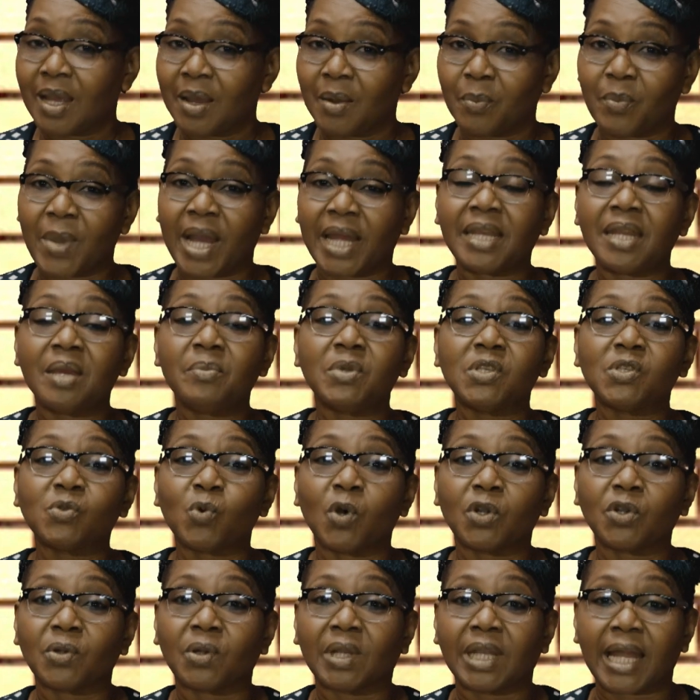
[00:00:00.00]
My name is
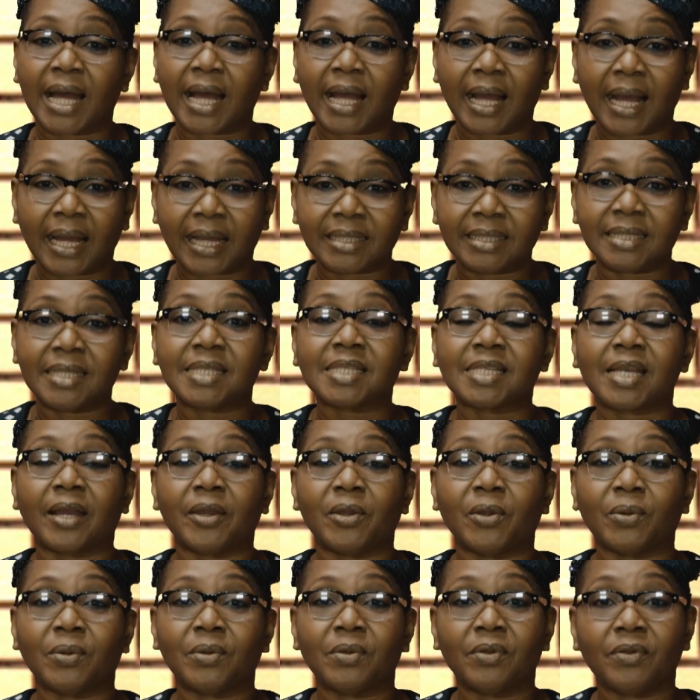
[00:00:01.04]
Wonuola
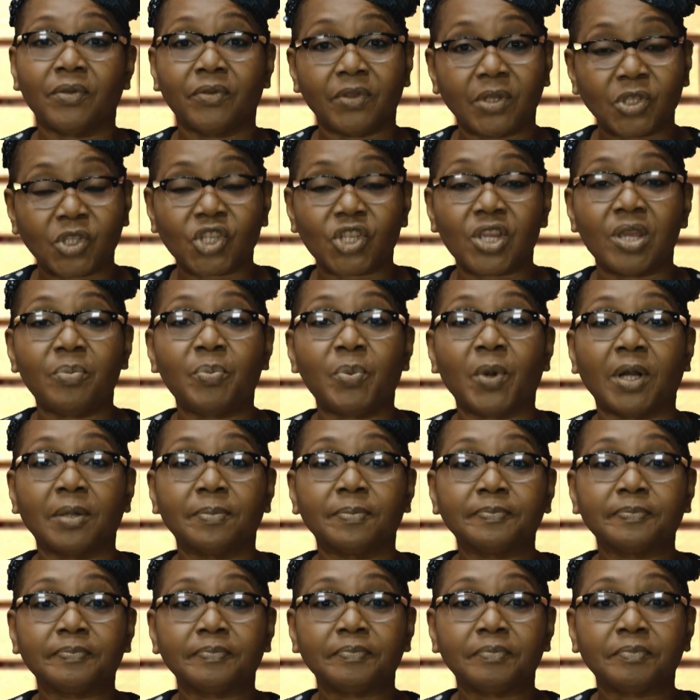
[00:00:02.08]
Adetayo, the Shaper.
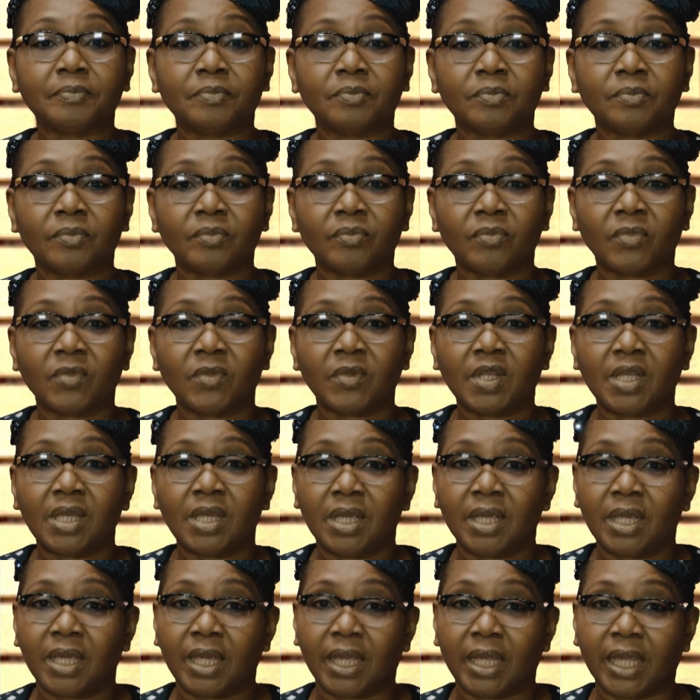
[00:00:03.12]

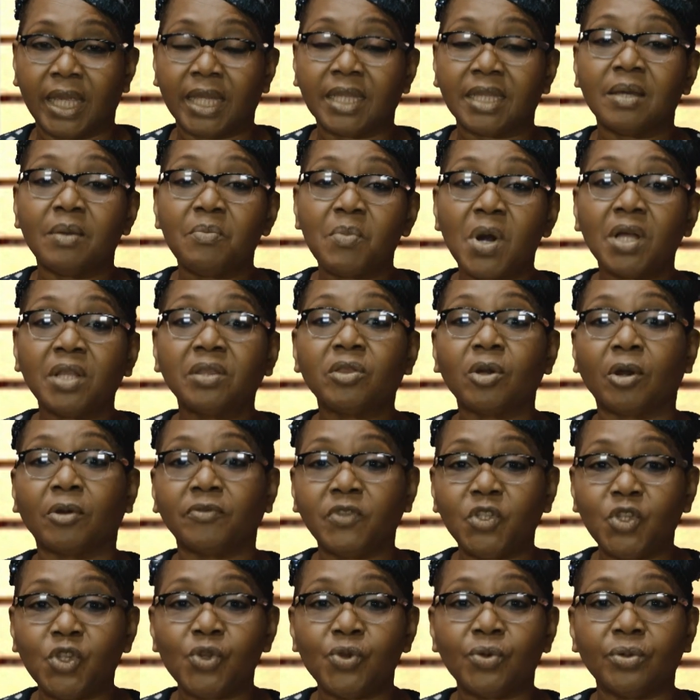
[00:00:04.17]
In the month of
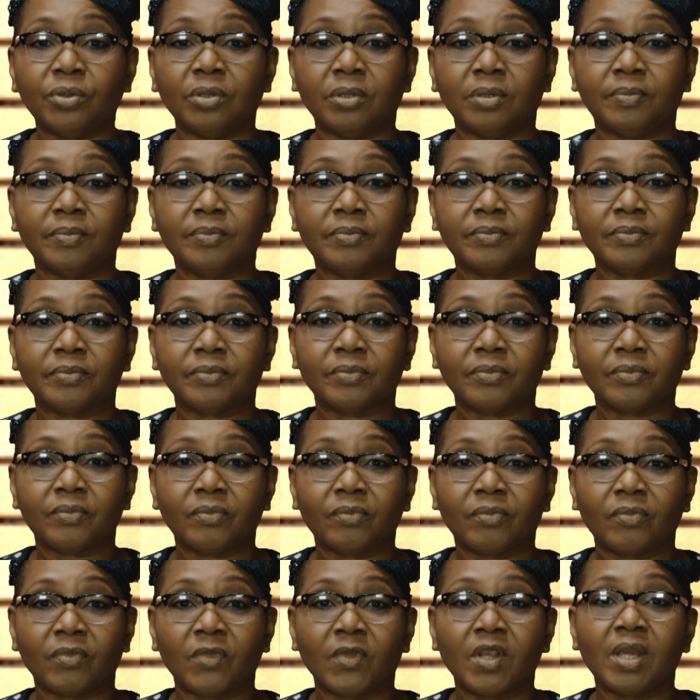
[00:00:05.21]
June,
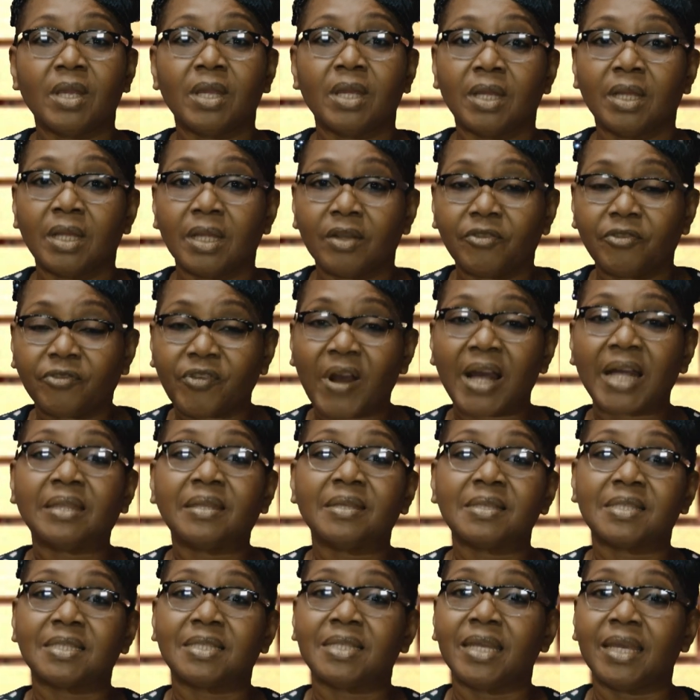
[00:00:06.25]

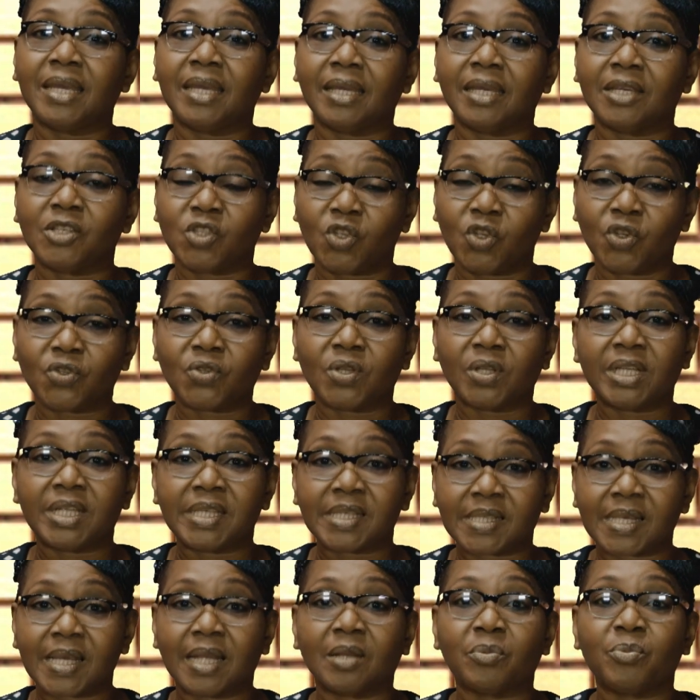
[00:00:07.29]
Father's Day is usually
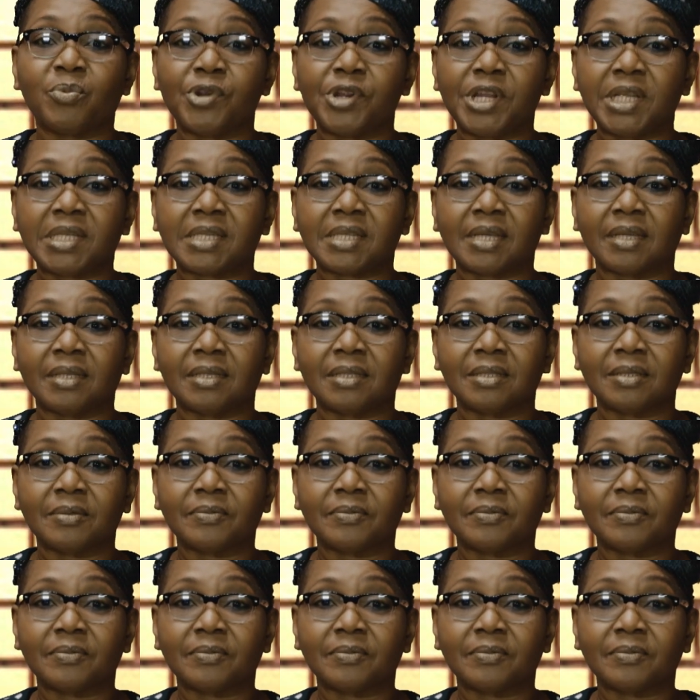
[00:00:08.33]
celebrated